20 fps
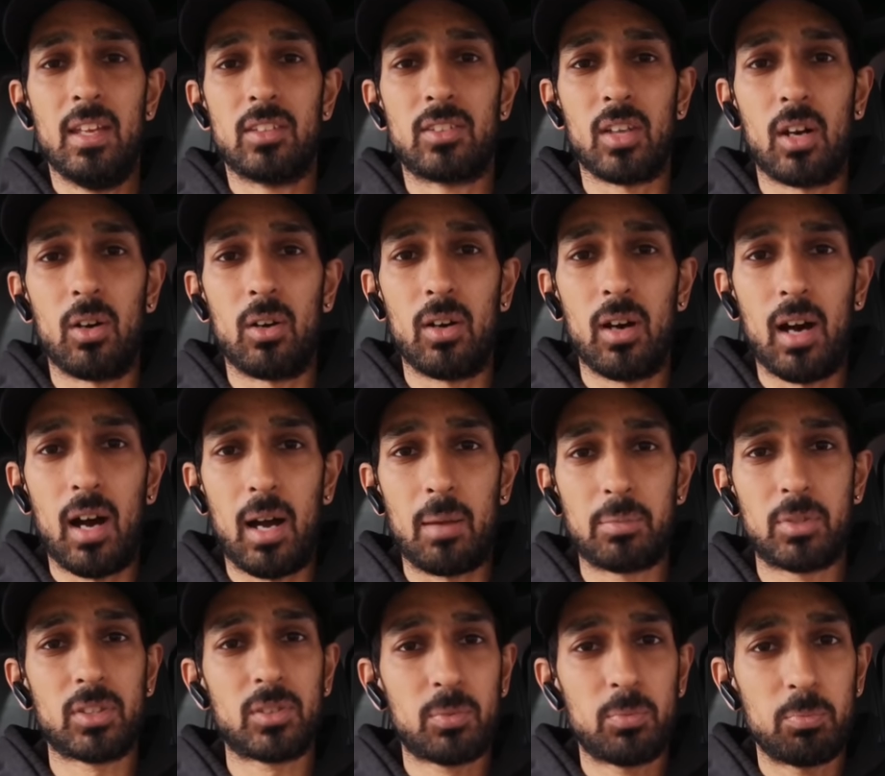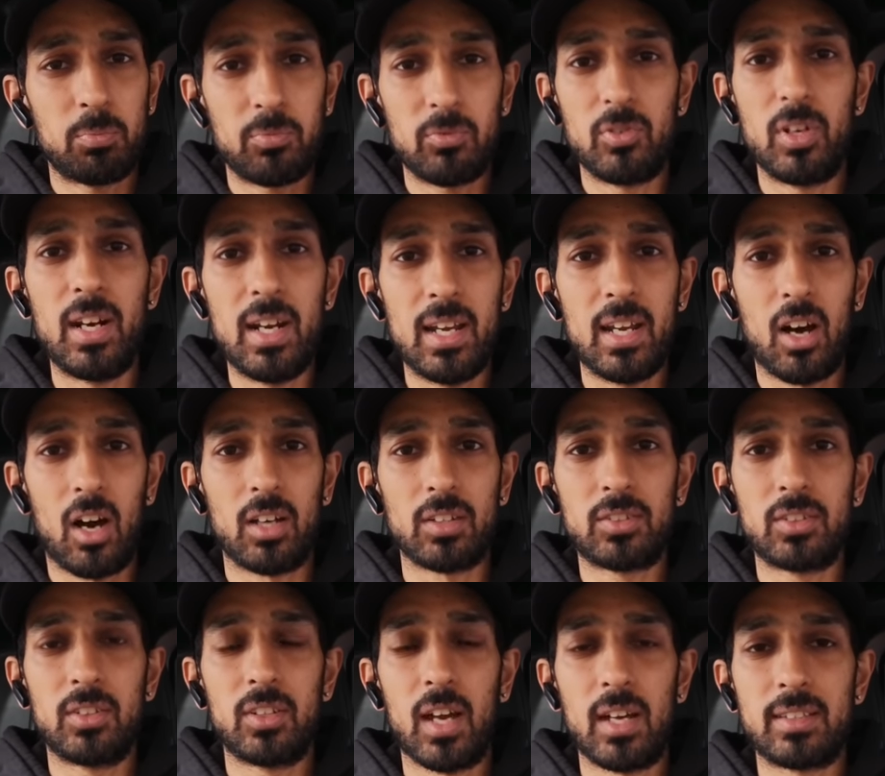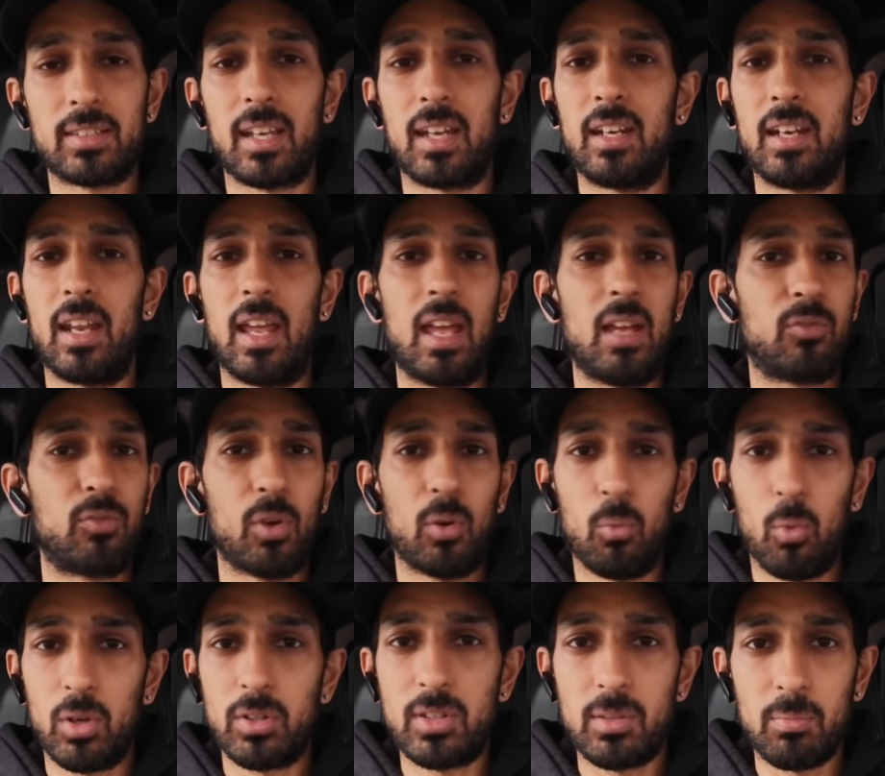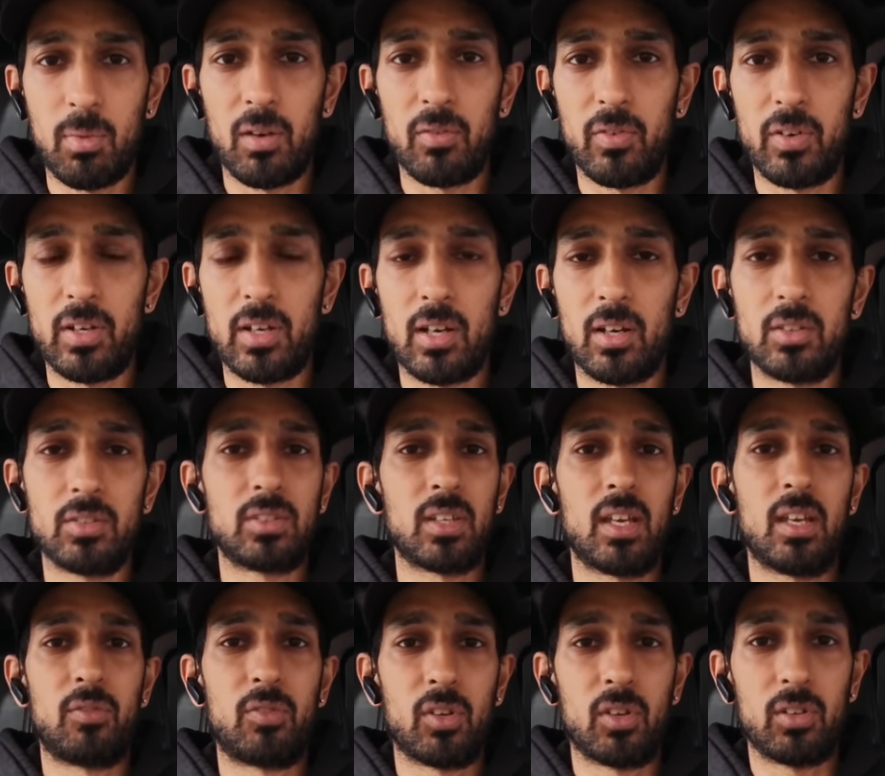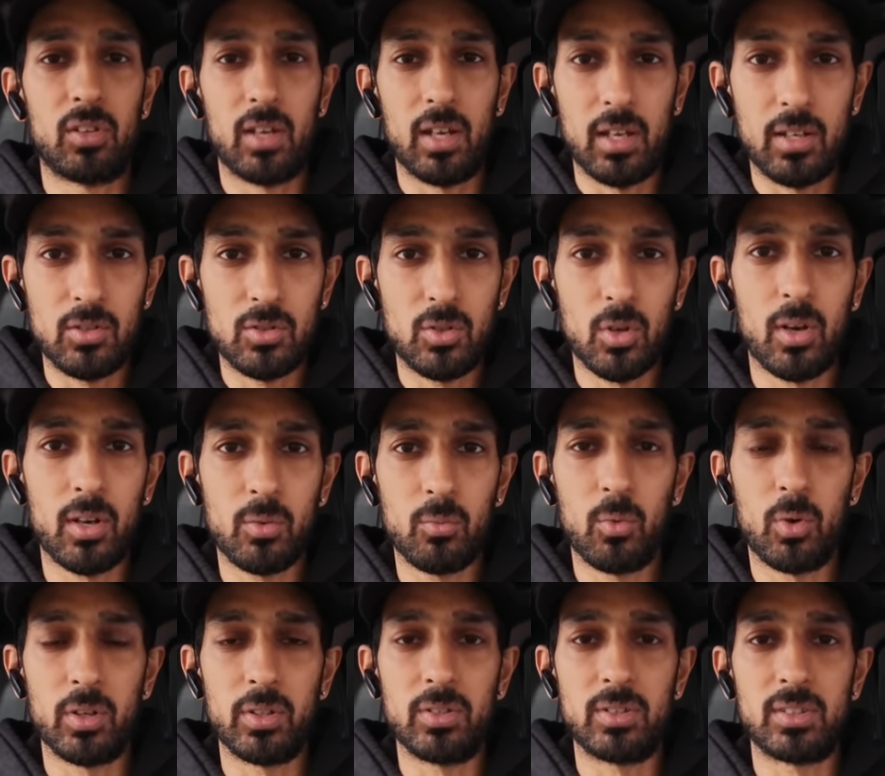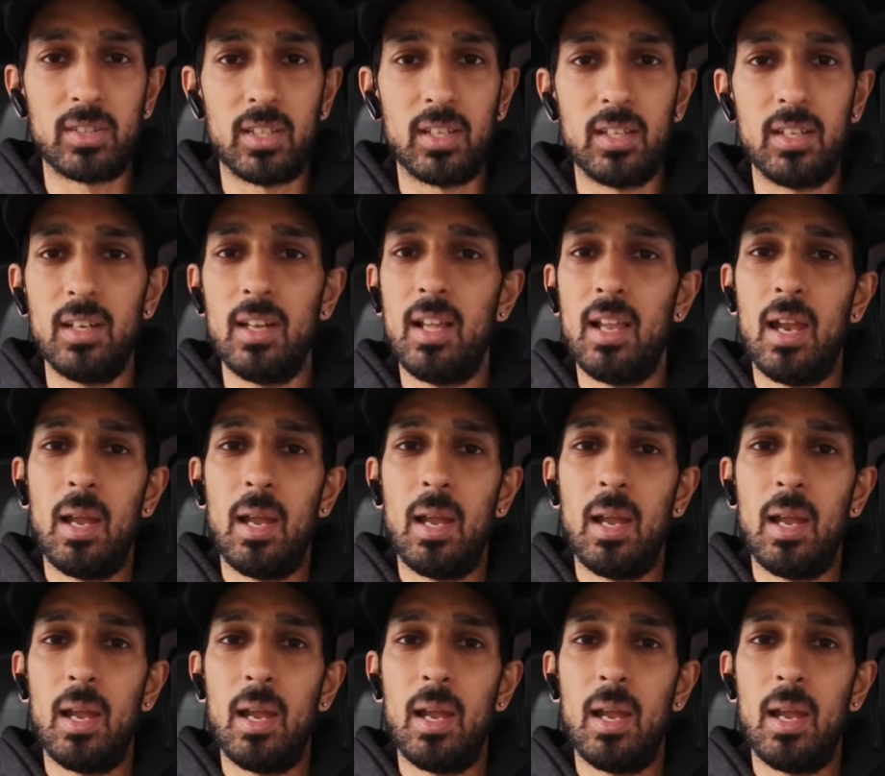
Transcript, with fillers: So I'm just really asking you guys again, if you're watching my videos, if you're enjoying what you see,